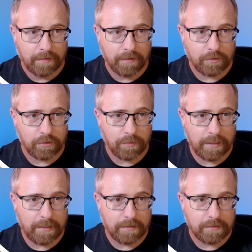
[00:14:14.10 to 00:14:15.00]
Not sure where
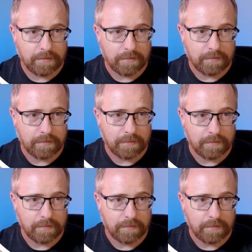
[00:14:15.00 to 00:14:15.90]
that is
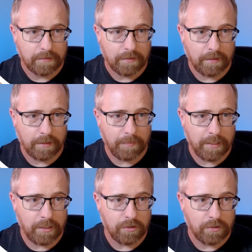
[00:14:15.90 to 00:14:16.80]
on the
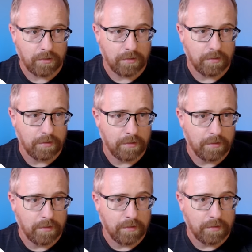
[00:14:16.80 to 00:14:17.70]
page.
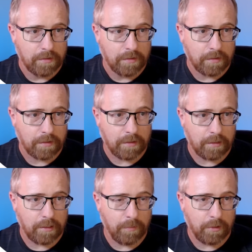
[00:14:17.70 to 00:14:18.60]
I'm going to
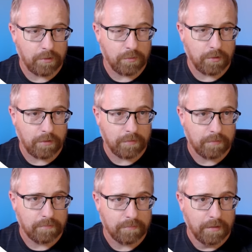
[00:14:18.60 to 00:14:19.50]
click on mark as resolved.
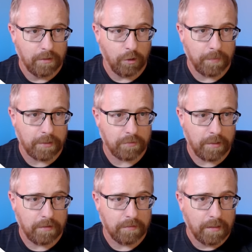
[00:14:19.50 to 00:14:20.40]
I hope that's
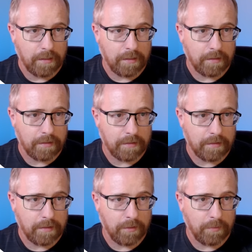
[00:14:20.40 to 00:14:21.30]
right. Uh,
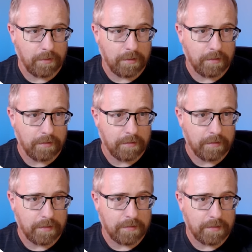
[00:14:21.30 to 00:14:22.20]
another one.
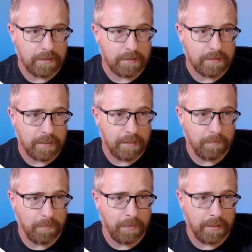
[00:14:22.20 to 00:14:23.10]
This is a
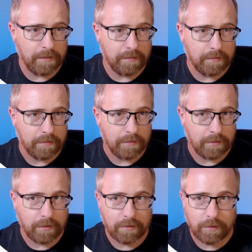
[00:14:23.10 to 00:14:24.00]
button,
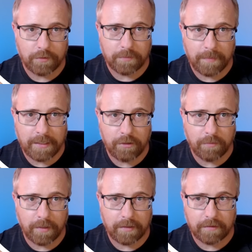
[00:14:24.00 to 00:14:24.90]
close menu
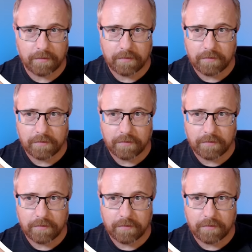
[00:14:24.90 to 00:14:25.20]
button.